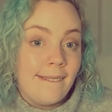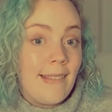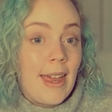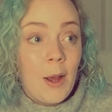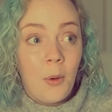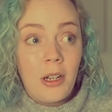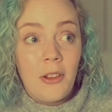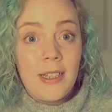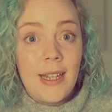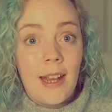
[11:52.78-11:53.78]
And I want to
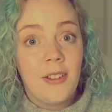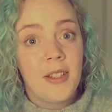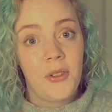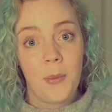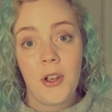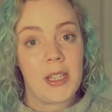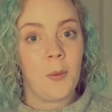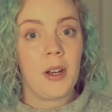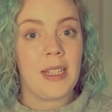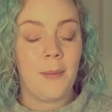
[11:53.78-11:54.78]
know the titles of your books and
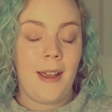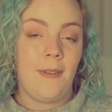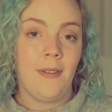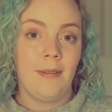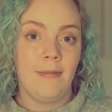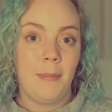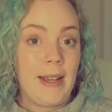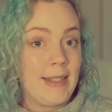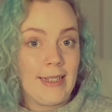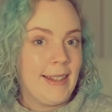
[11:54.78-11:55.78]
what it's about,
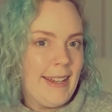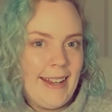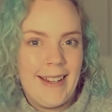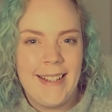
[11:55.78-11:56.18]
basically.